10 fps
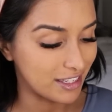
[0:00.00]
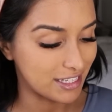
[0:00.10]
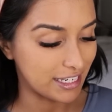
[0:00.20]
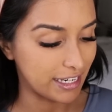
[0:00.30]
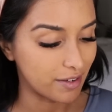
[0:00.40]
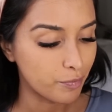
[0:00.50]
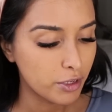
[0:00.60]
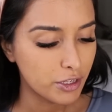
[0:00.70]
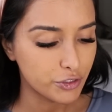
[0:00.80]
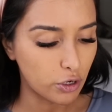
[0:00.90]
the tea.
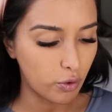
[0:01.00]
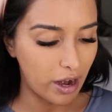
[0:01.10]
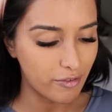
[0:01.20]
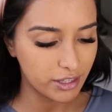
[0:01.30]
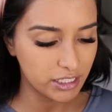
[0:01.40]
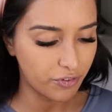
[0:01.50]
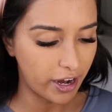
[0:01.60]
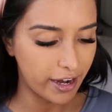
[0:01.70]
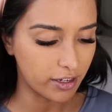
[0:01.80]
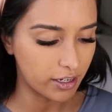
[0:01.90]
So everything's
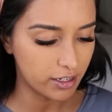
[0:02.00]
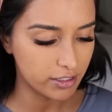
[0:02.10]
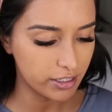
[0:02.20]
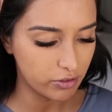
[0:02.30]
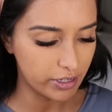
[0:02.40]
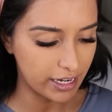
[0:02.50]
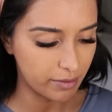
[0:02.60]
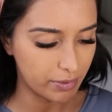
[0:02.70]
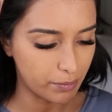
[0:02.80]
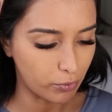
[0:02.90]
fine, gonna continue
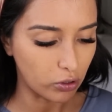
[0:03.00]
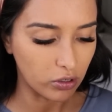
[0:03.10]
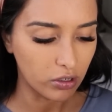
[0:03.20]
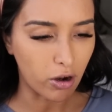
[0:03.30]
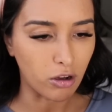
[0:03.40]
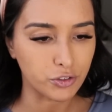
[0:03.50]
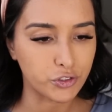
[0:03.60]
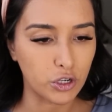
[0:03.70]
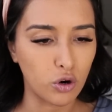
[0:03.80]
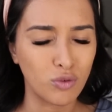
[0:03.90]
dating people, but
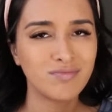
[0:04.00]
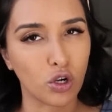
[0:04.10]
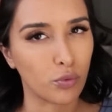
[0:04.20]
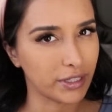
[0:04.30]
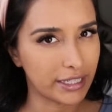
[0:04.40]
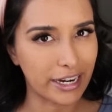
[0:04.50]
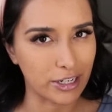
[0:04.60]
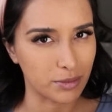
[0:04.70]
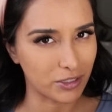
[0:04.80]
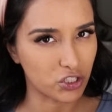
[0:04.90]
also don't really care
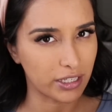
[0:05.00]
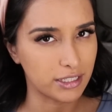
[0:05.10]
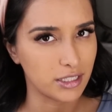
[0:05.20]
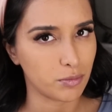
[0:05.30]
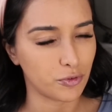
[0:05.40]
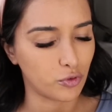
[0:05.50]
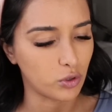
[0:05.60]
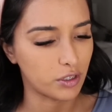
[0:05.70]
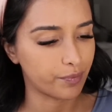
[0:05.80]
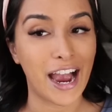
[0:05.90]
as much as I did
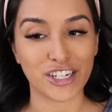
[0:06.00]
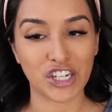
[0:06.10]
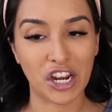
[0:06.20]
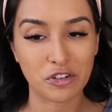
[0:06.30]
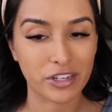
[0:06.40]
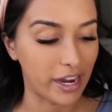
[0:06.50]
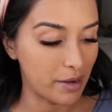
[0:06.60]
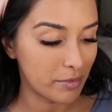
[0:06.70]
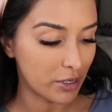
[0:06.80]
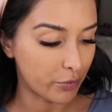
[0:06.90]
before. Eyeshadow
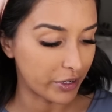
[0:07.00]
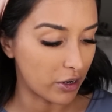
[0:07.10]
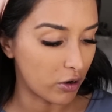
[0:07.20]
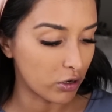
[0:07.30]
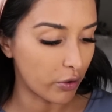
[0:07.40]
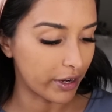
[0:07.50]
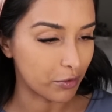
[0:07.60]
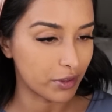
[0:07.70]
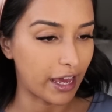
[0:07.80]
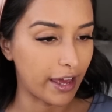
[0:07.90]
time, here we go, going
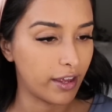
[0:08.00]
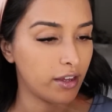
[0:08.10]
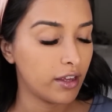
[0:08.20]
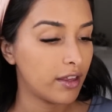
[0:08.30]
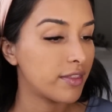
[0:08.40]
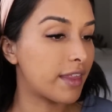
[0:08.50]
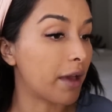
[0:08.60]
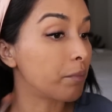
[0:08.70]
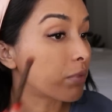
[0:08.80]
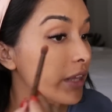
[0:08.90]
in with
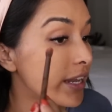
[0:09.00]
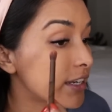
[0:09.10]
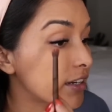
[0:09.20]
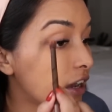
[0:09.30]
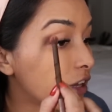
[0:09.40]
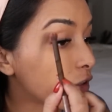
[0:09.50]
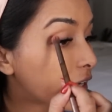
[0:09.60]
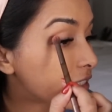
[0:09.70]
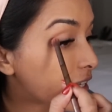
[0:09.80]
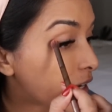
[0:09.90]
that blended color
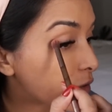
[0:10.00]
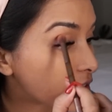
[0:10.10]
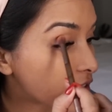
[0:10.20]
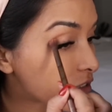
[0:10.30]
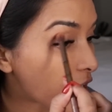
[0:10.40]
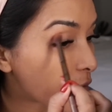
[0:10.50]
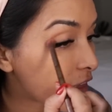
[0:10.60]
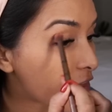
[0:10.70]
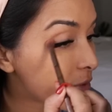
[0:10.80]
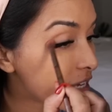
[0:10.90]
I said I was gonna start with
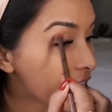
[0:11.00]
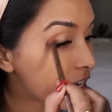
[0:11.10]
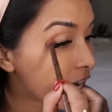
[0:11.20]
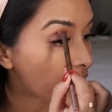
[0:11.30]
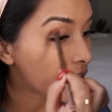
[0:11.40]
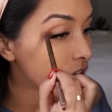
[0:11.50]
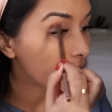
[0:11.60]
at the beginning.